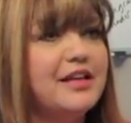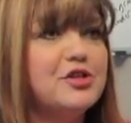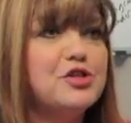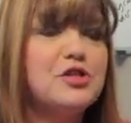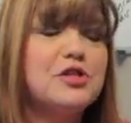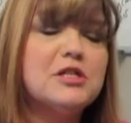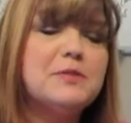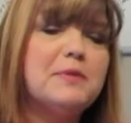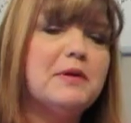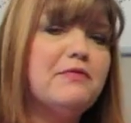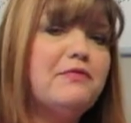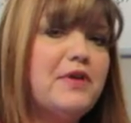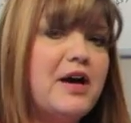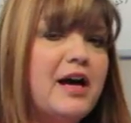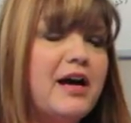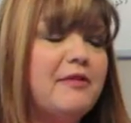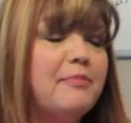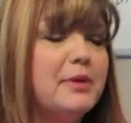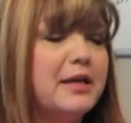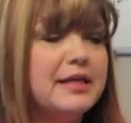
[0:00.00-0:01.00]
I should have spent
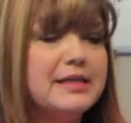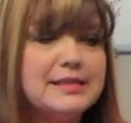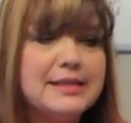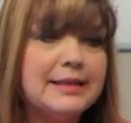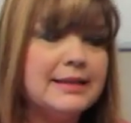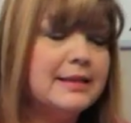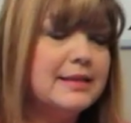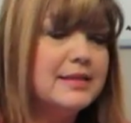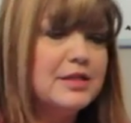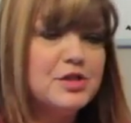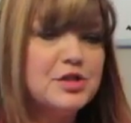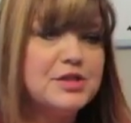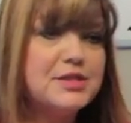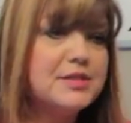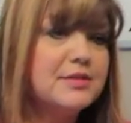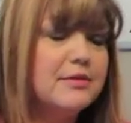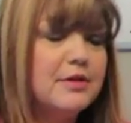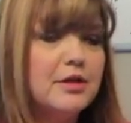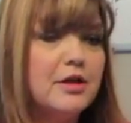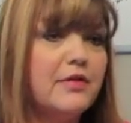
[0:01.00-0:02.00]
5, but I didn't. It
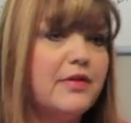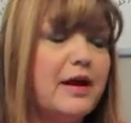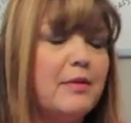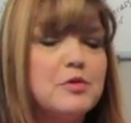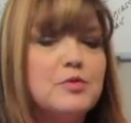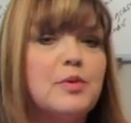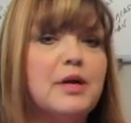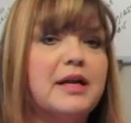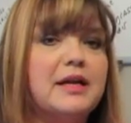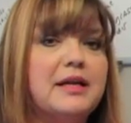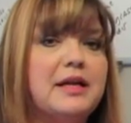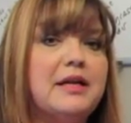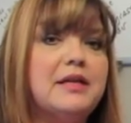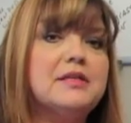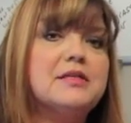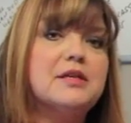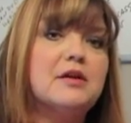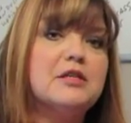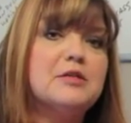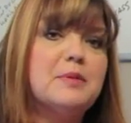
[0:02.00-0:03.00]
just, you know, that was what I
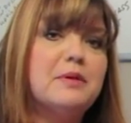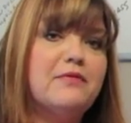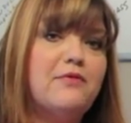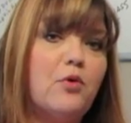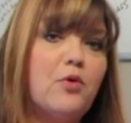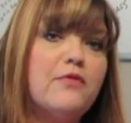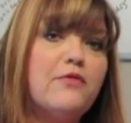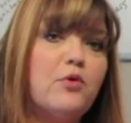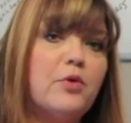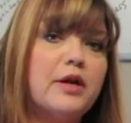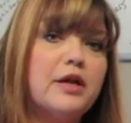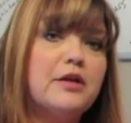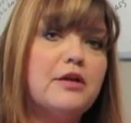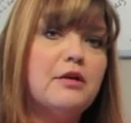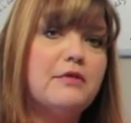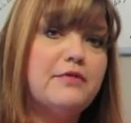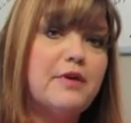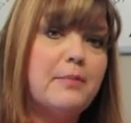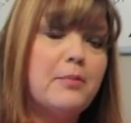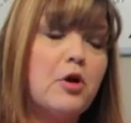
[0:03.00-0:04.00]
needed. So I spent 440 in
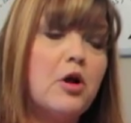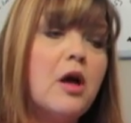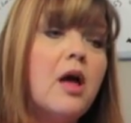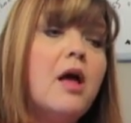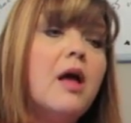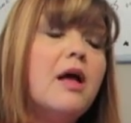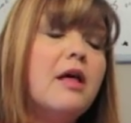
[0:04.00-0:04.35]
November.